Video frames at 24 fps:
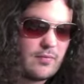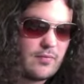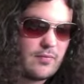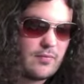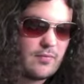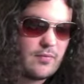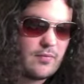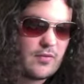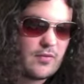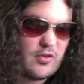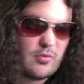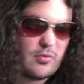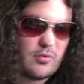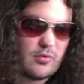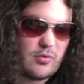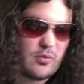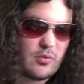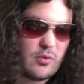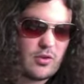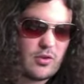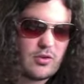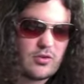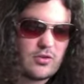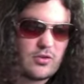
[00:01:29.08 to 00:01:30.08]
Smurfs one
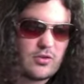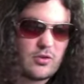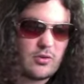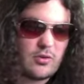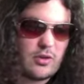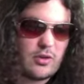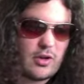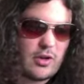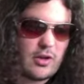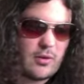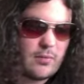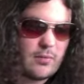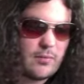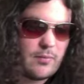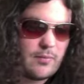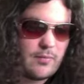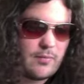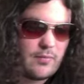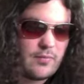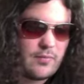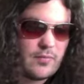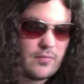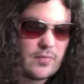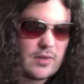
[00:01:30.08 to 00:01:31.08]
and two, you know
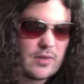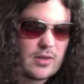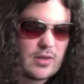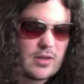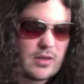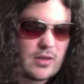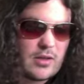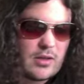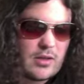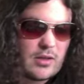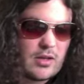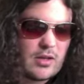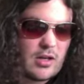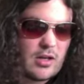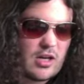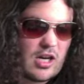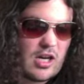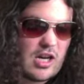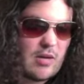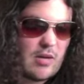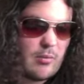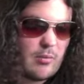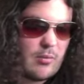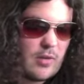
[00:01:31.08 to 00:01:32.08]

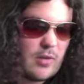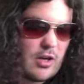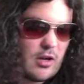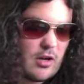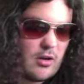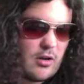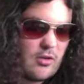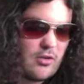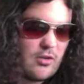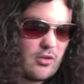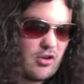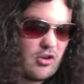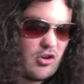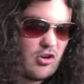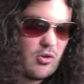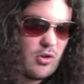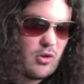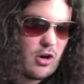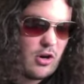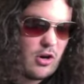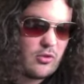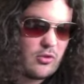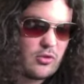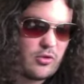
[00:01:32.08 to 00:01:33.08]
um, and also
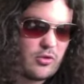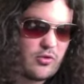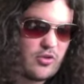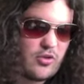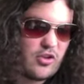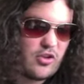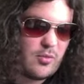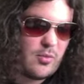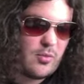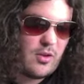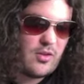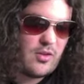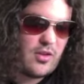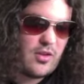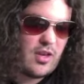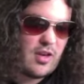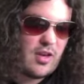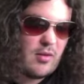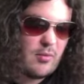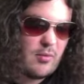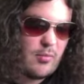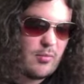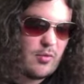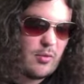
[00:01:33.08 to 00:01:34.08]
Arthur Christmas and
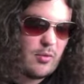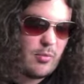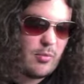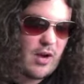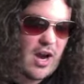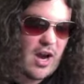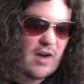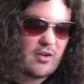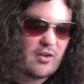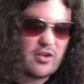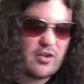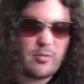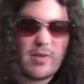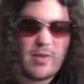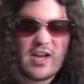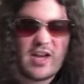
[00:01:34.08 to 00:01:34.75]
the Pirates Band of